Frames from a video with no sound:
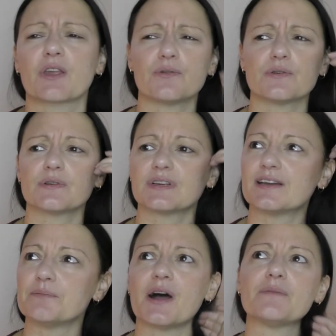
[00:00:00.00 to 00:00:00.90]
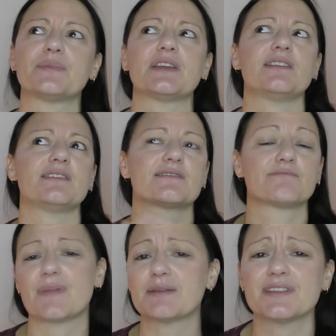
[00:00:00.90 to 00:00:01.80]
or it might be,
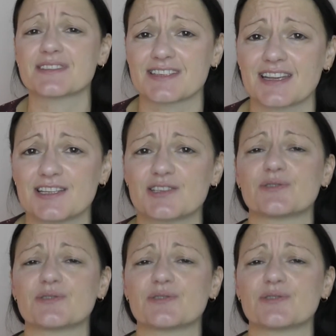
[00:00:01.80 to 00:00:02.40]
maybe it's taking